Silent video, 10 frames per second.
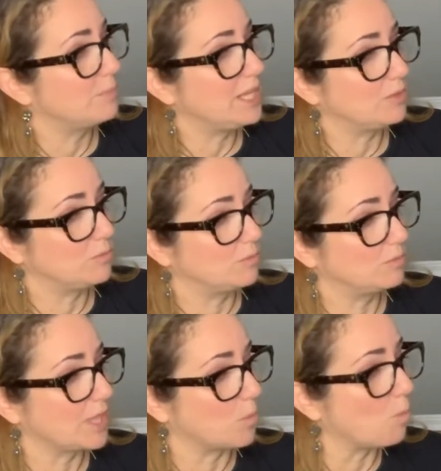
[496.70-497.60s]
me,
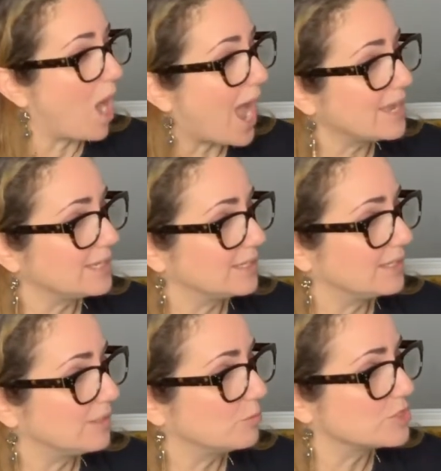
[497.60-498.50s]
why
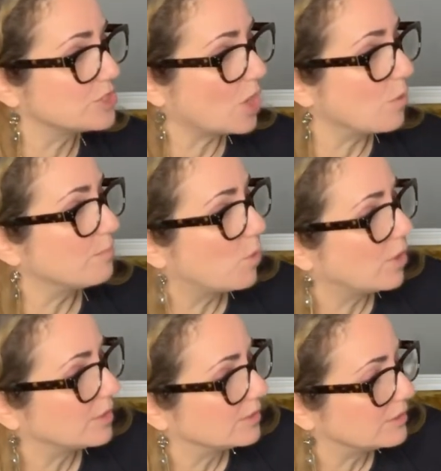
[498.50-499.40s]
it was so
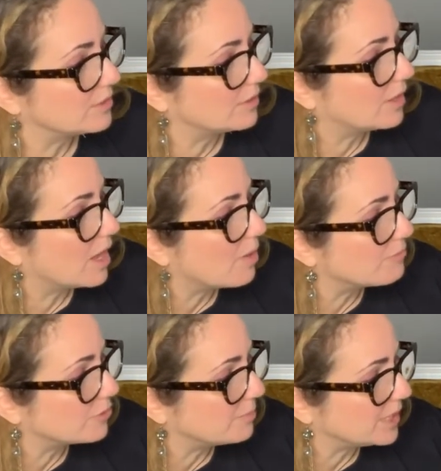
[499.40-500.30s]
important
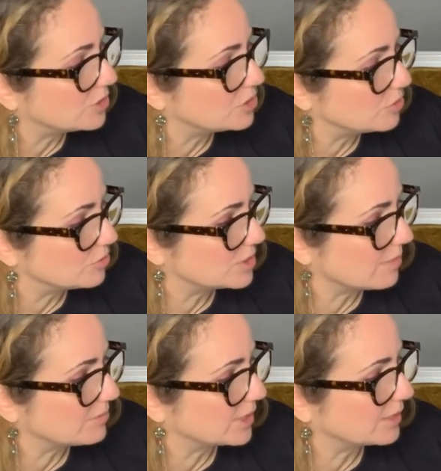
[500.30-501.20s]
for me to do
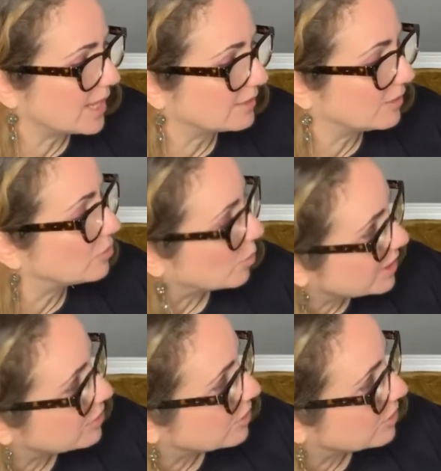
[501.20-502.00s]
something like this with